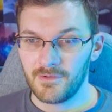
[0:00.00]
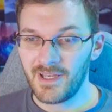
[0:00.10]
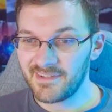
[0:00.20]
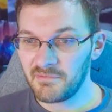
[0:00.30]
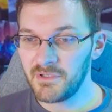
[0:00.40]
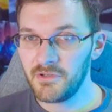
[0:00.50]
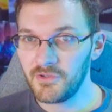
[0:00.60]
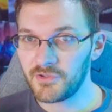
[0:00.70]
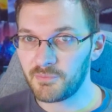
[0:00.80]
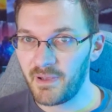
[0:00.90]
So as someone
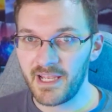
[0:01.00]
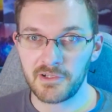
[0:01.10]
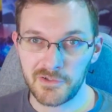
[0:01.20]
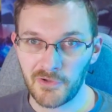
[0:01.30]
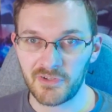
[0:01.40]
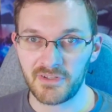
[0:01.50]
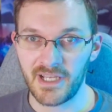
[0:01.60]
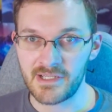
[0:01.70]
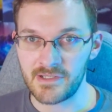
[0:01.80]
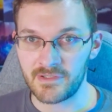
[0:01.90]
who's paid close
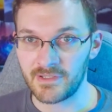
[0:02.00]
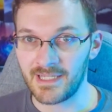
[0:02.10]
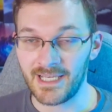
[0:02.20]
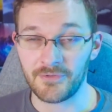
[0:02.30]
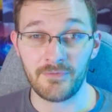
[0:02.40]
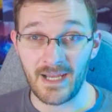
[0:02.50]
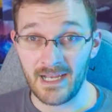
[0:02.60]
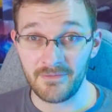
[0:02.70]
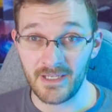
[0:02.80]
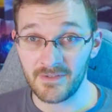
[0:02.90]
attention to the last
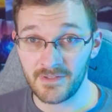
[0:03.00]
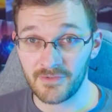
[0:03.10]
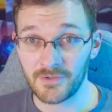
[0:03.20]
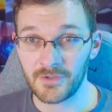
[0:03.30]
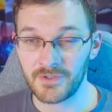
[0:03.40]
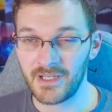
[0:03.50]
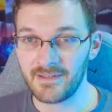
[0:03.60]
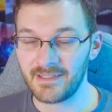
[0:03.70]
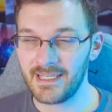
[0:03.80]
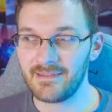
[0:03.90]
five days of this court
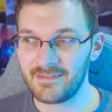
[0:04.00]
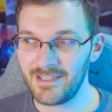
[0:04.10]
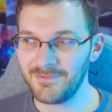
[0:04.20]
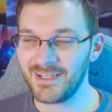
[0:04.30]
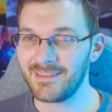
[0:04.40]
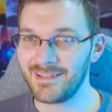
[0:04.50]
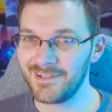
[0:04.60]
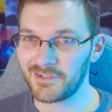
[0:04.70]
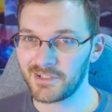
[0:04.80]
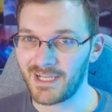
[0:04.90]
case, it seems like
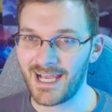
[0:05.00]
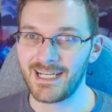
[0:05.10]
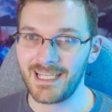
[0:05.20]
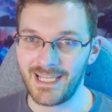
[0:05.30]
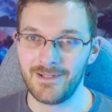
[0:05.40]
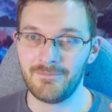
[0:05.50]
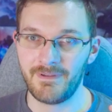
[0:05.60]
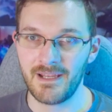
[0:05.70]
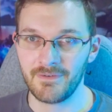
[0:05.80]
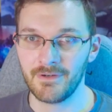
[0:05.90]
things are kind of in
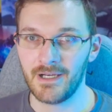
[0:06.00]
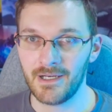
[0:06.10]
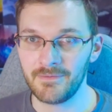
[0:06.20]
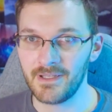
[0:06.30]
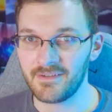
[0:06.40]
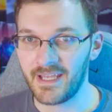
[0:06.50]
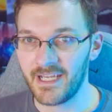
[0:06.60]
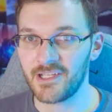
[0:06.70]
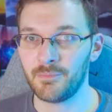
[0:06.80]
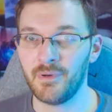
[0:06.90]
favor of this
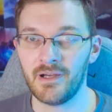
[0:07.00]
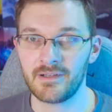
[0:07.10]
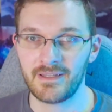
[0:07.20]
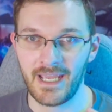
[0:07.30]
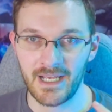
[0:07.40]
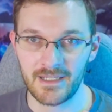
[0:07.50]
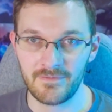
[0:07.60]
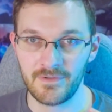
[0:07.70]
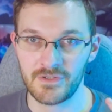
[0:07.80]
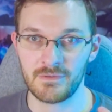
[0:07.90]
Xbox
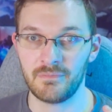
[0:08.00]
Activision